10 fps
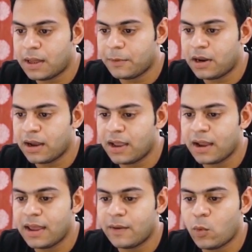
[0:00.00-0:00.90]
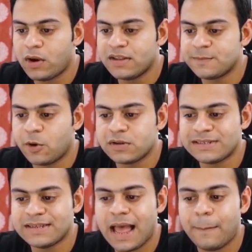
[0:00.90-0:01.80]
I'm going to again avoid this because
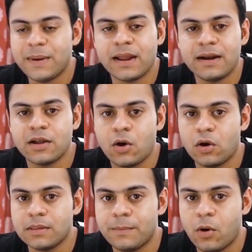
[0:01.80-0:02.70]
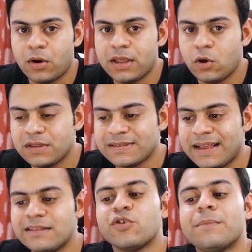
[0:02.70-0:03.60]
it's an applicant on body, on
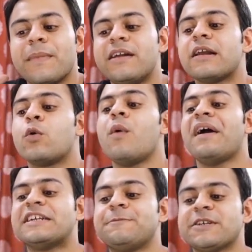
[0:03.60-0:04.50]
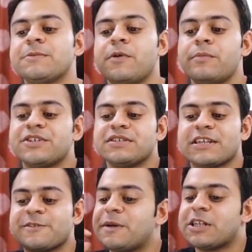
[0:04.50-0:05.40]
skin, so it might require special permissions
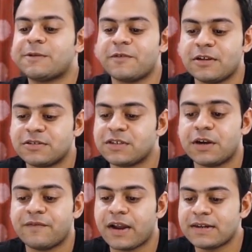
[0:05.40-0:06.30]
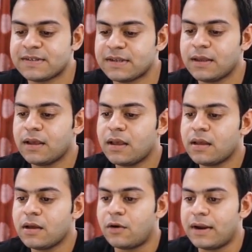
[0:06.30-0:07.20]
and special certificates.
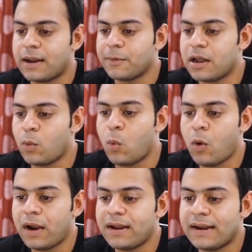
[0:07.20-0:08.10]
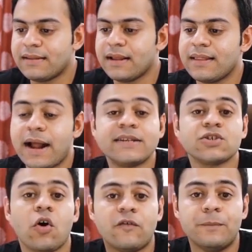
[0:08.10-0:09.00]
Right, I'm going to avoid anything that's
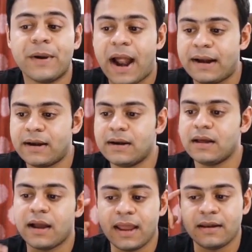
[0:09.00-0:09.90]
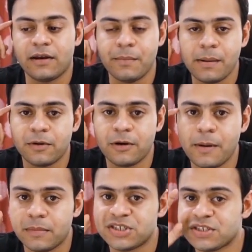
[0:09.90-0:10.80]
off branded. Again,
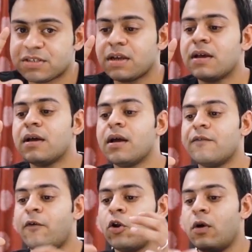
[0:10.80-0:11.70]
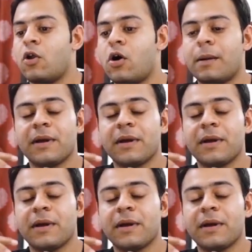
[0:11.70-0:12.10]
remember, just follow along.